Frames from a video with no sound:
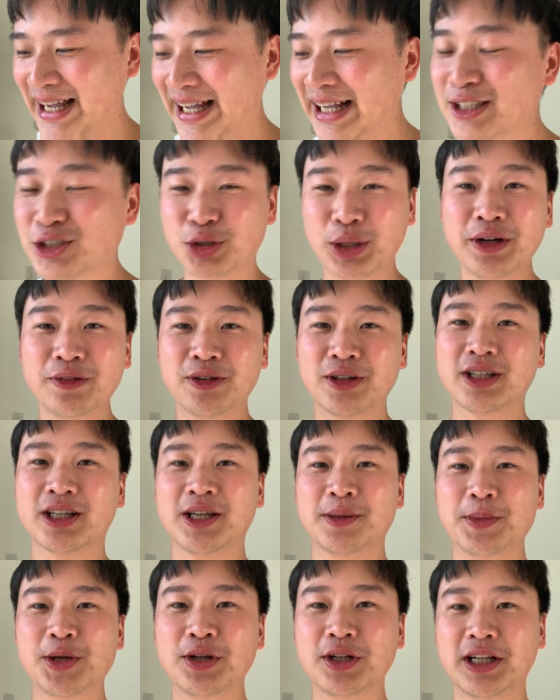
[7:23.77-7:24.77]
it's great for the
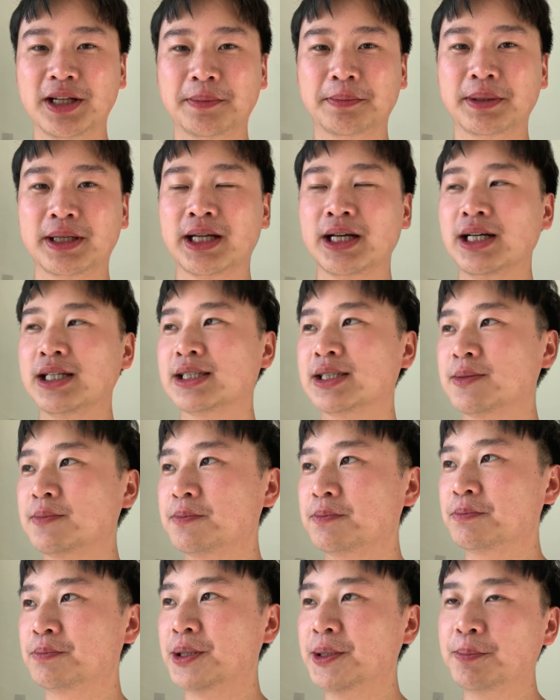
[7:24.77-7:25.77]
community because
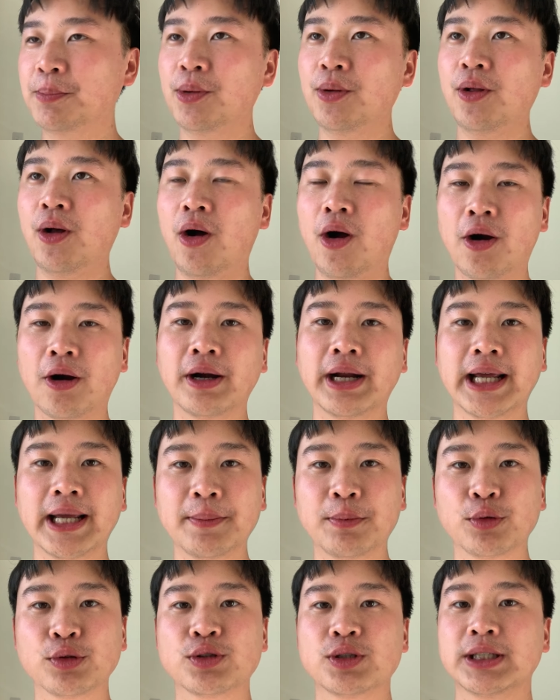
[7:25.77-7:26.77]
people are
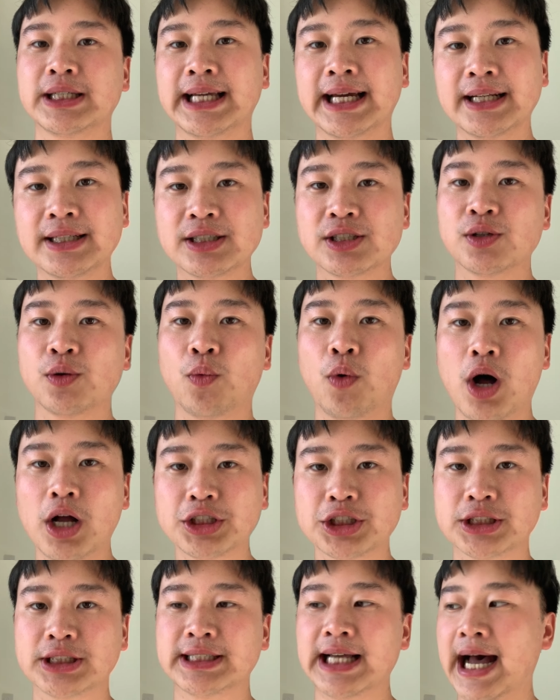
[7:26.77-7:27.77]
able to get into the
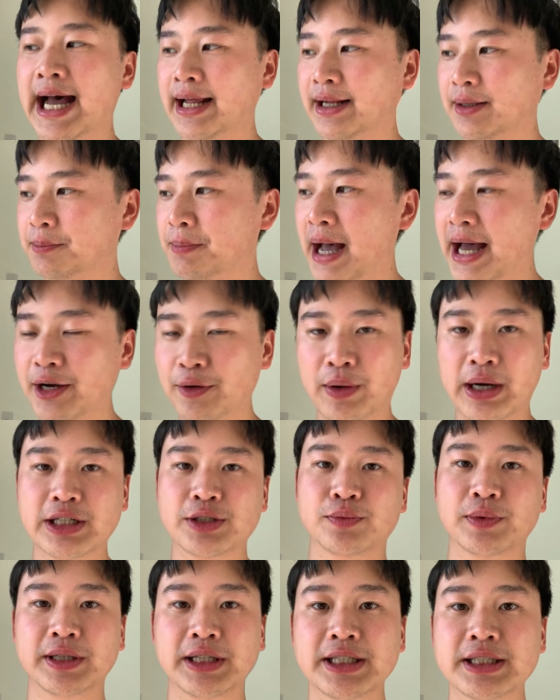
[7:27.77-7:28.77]
watches that Panerai
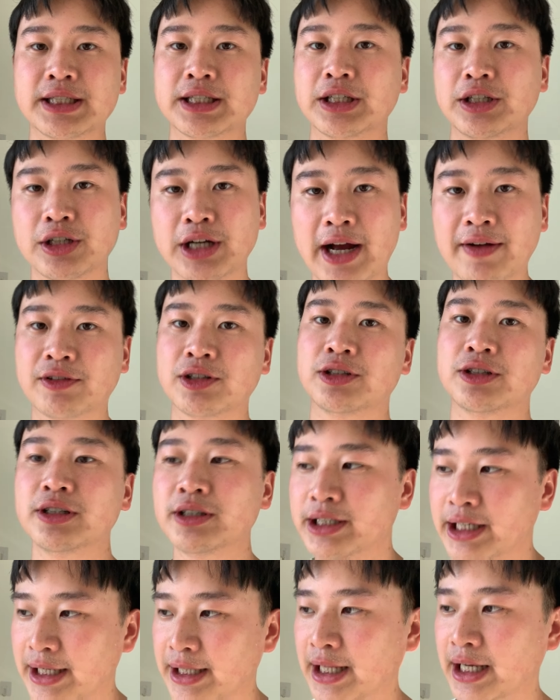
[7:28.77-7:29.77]
is releasing year after year
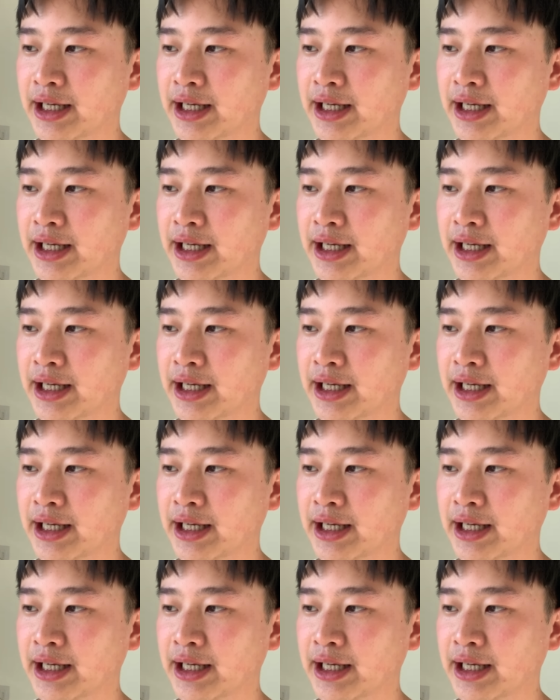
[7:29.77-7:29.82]
again.